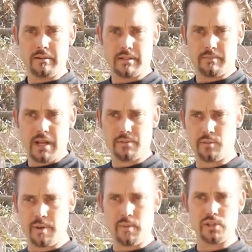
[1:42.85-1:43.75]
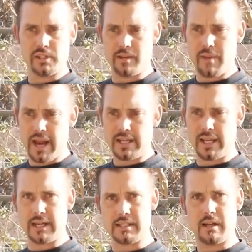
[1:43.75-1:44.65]
Sometimes you'd be pushing it back
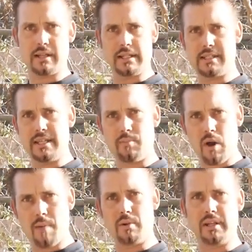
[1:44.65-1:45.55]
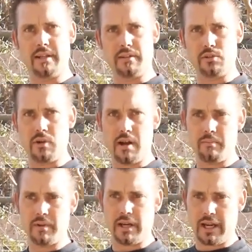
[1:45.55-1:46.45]
in, it's not going to seat properly in the
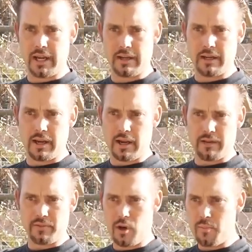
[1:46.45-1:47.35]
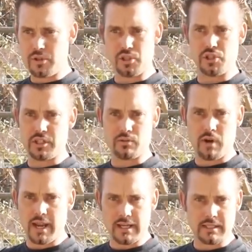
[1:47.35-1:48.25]
drum, and if you don't push it just
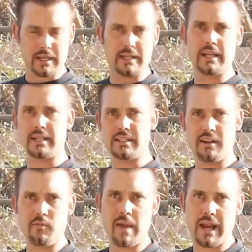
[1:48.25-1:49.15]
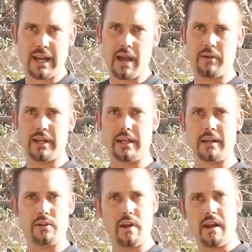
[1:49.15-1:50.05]
right, it's going to kick itself back out again,
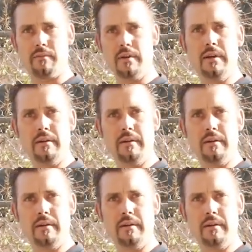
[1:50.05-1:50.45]
and you have